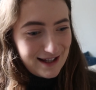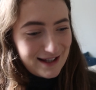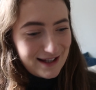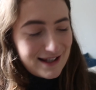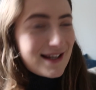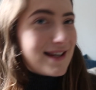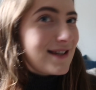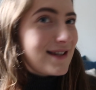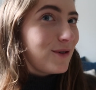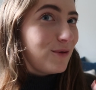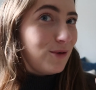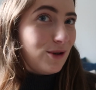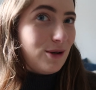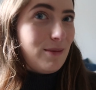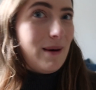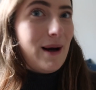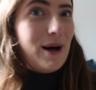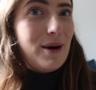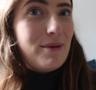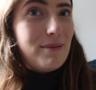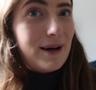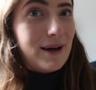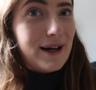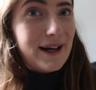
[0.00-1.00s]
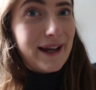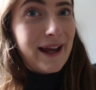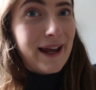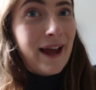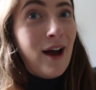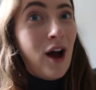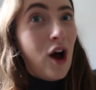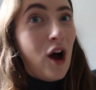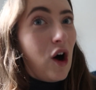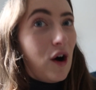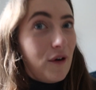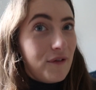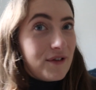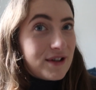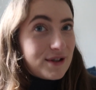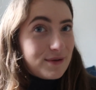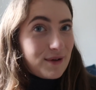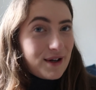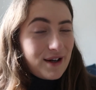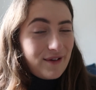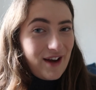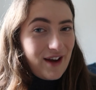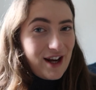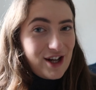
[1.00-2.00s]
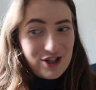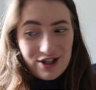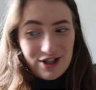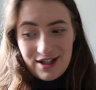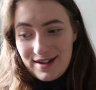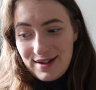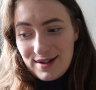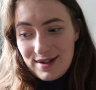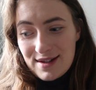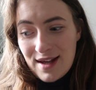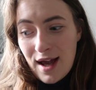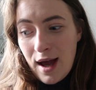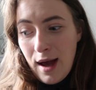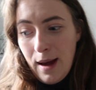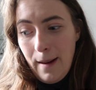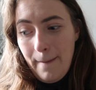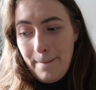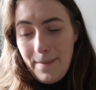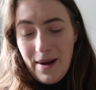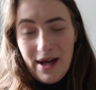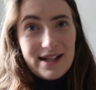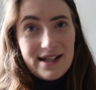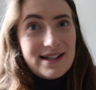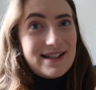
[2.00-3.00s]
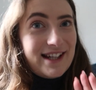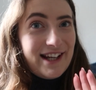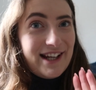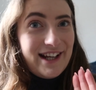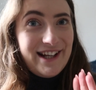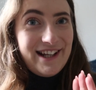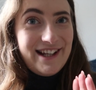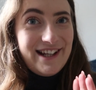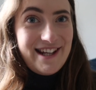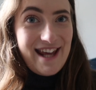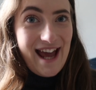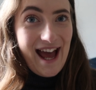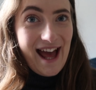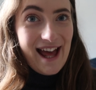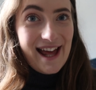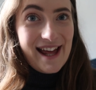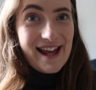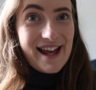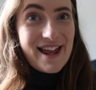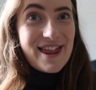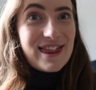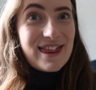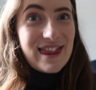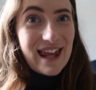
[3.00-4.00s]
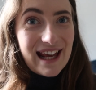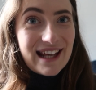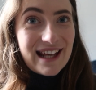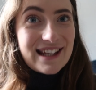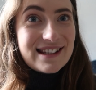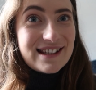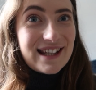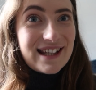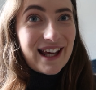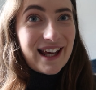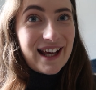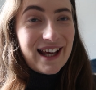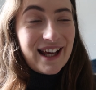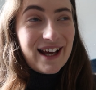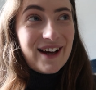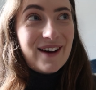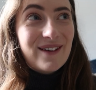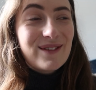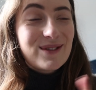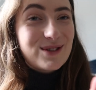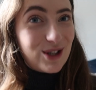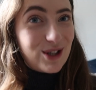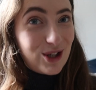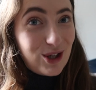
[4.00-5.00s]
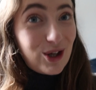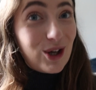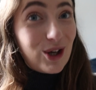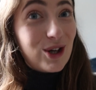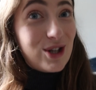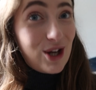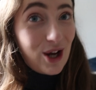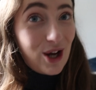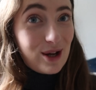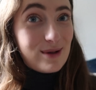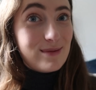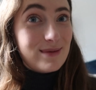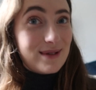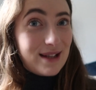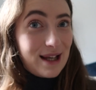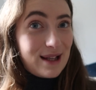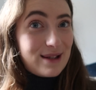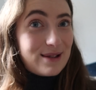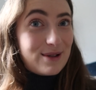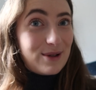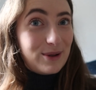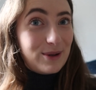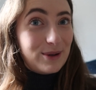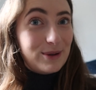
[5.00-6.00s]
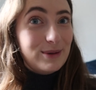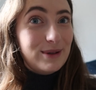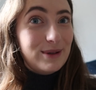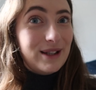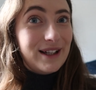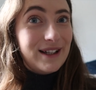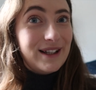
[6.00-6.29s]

this is all about my office renovations. But yeah, this was a good Homesense haul.